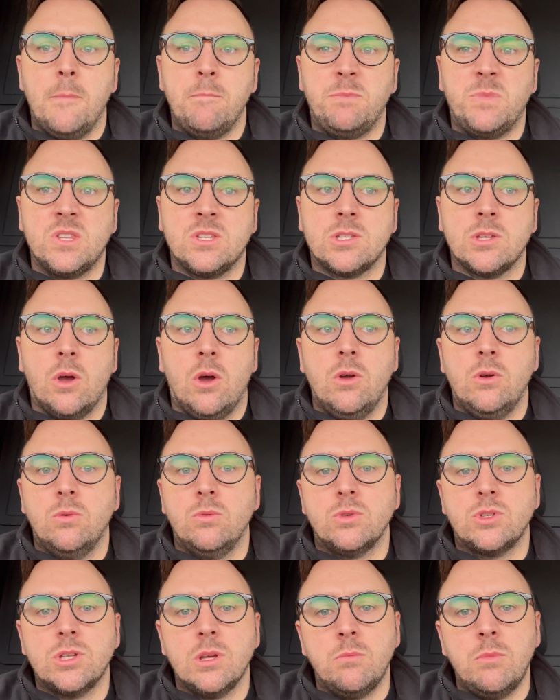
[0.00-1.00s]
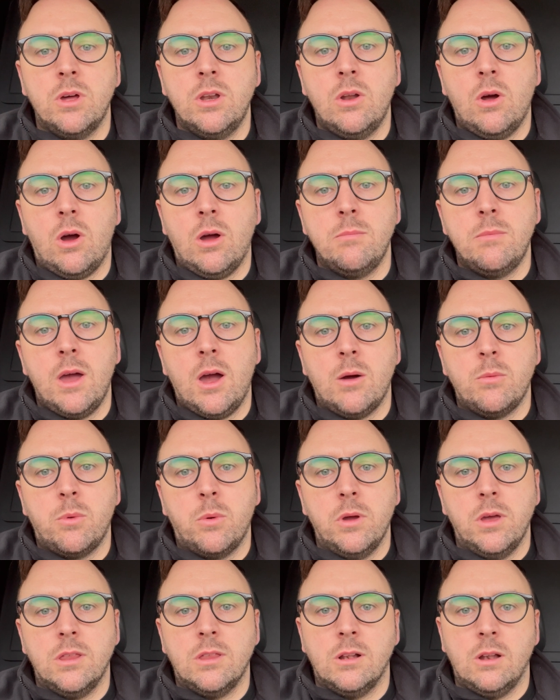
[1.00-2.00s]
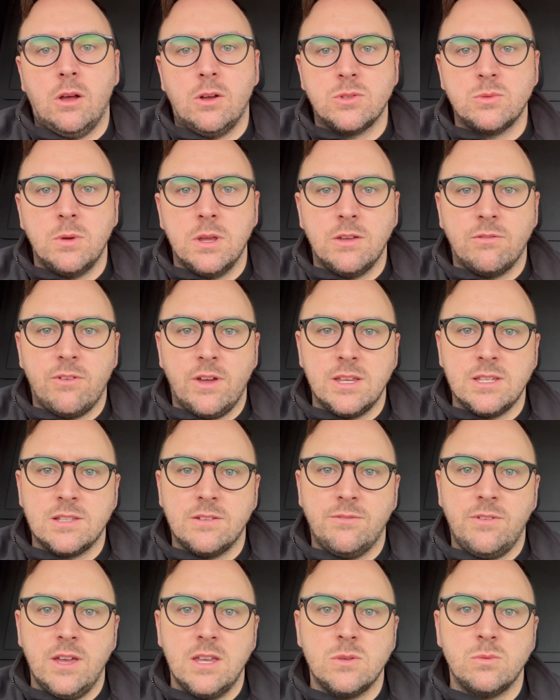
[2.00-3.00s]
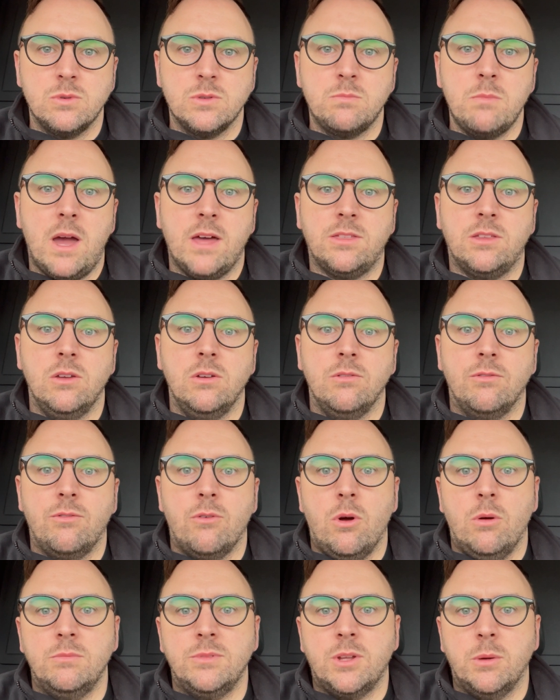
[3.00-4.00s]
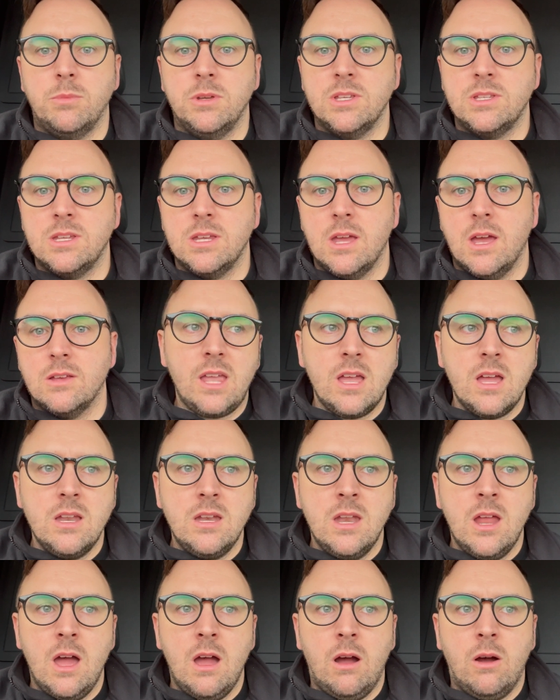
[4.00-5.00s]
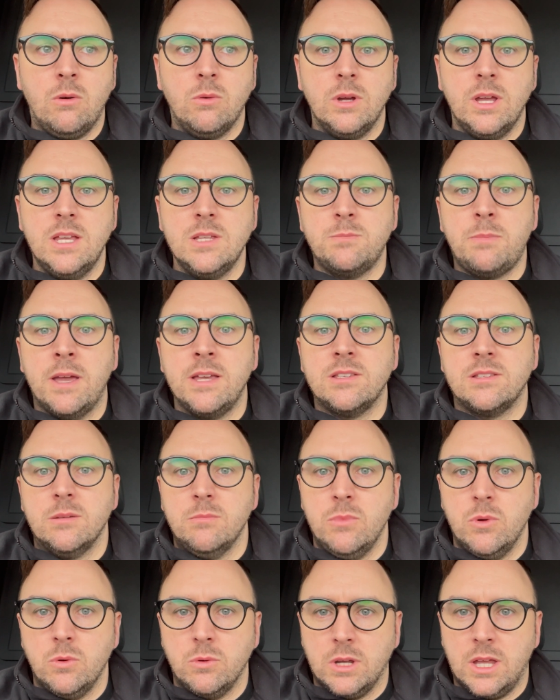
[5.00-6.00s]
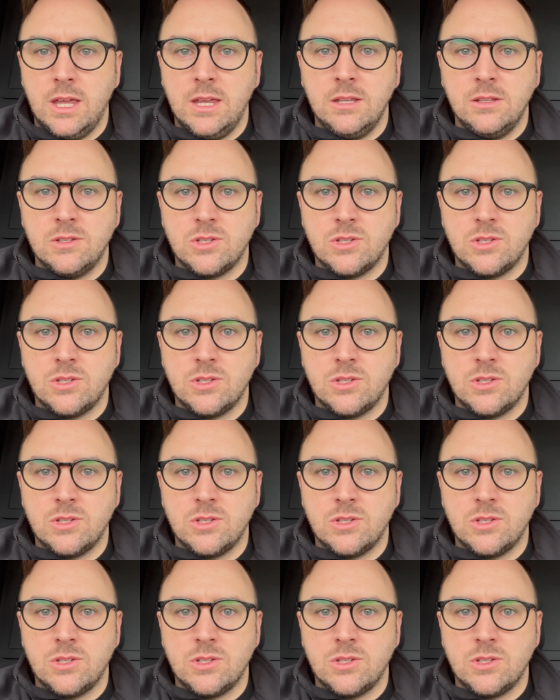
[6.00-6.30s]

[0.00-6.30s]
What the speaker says: So someone I met up with last week face to face was Matthew from WCS. Now he's based in Milton Keynes,